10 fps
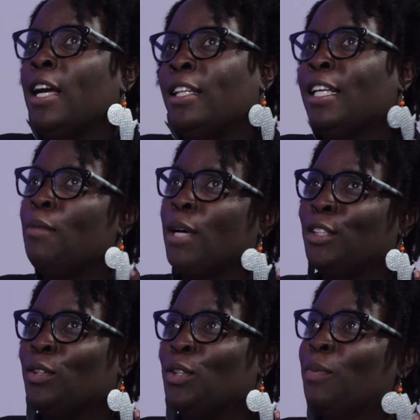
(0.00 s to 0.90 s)
think about
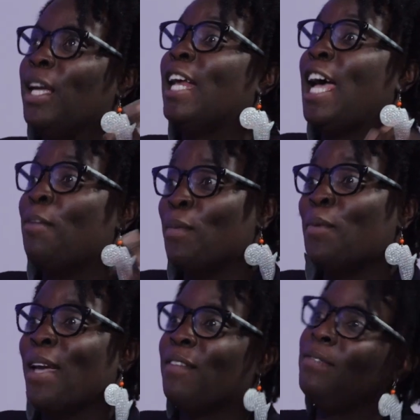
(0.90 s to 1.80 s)
social media and how people
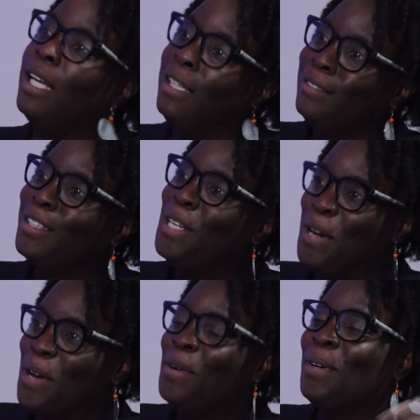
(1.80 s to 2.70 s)
make fun,
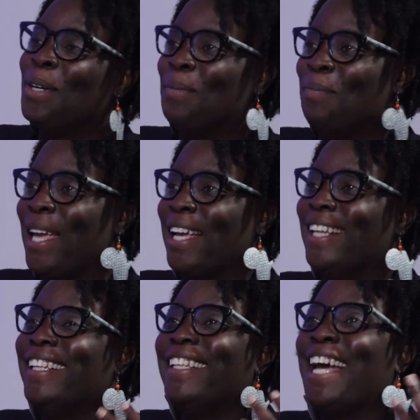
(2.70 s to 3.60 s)
or make
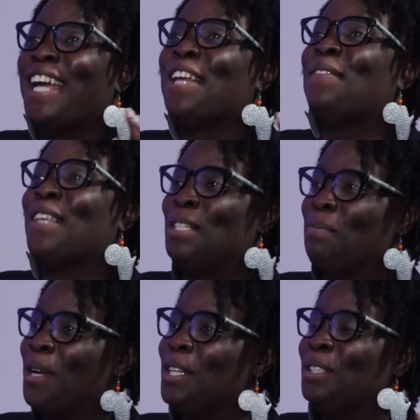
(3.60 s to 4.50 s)
light of the
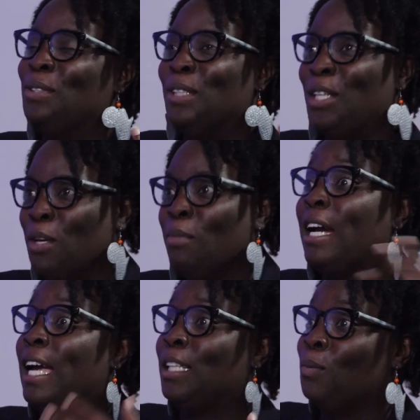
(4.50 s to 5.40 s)
experience using humor
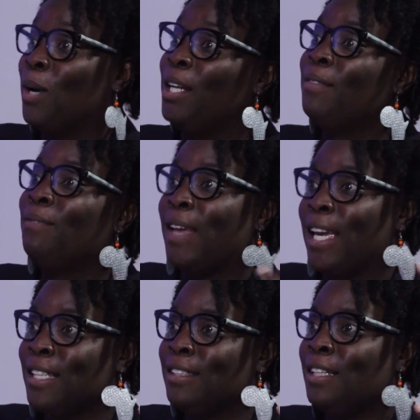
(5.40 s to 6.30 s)
as one
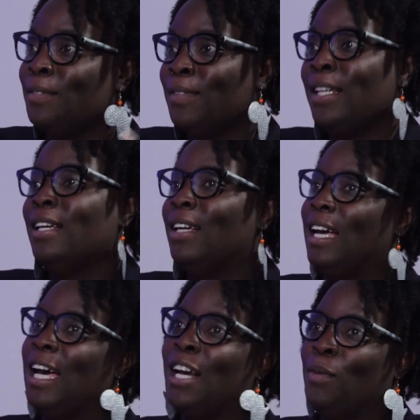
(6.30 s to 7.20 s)
phase of,
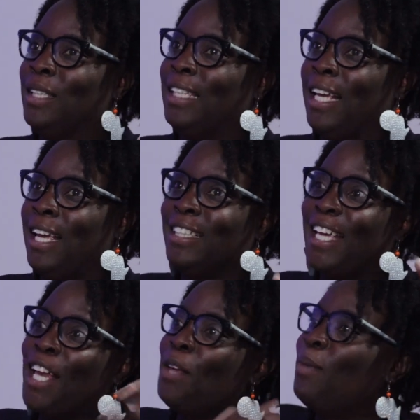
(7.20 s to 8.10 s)
I don't want to say
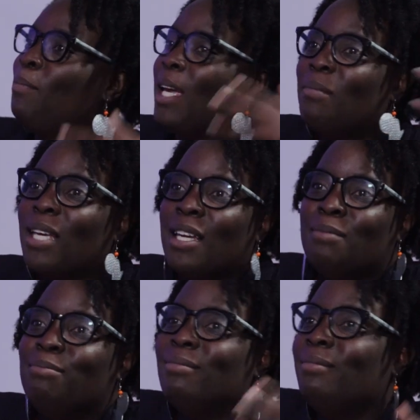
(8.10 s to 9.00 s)
educating, but
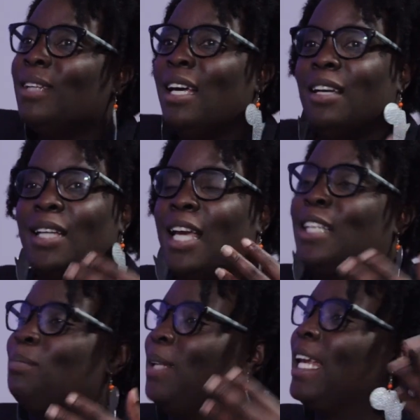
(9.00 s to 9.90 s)
maybe
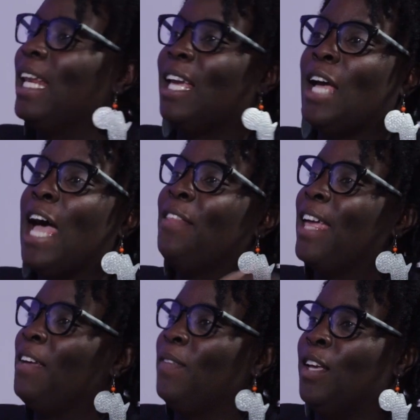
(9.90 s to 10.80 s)
explaining how
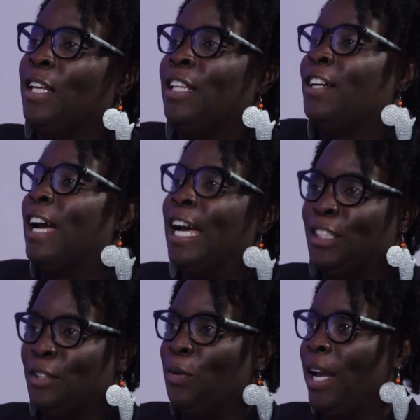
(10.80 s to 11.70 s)
they feel in their eye
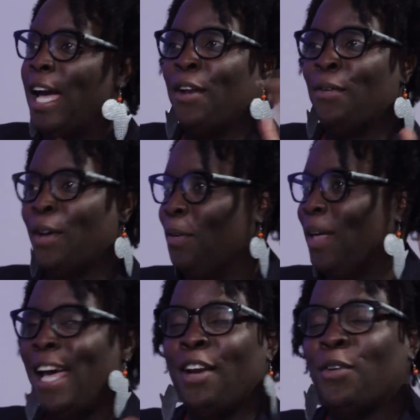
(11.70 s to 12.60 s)
story. I don't know.
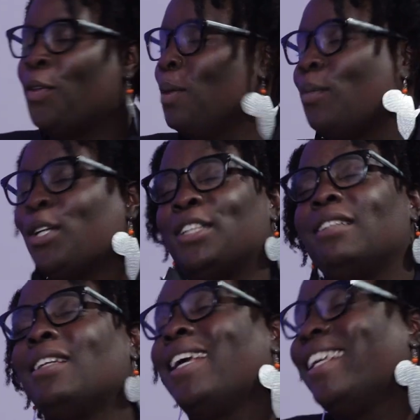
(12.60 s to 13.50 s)
I don't know them personally,